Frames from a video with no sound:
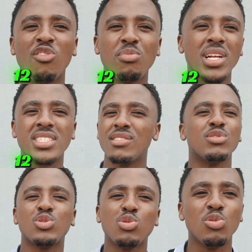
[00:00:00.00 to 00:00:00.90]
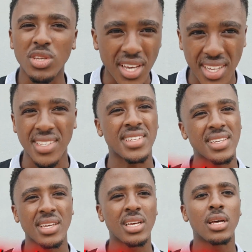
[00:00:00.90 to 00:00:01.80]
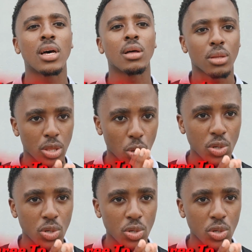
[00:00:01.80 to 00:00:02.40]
months, even 2 years. Those